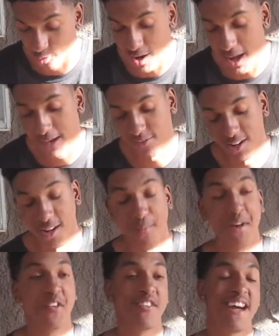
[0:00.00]
what I'm gonna
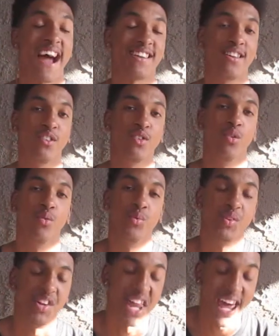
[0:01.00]
be reacting to
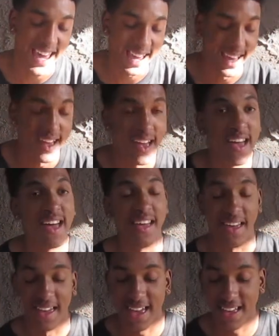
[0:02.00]
today
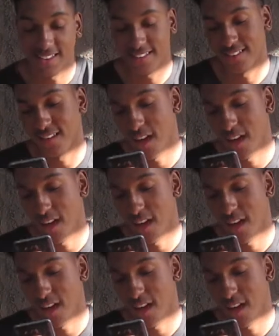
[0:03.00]
is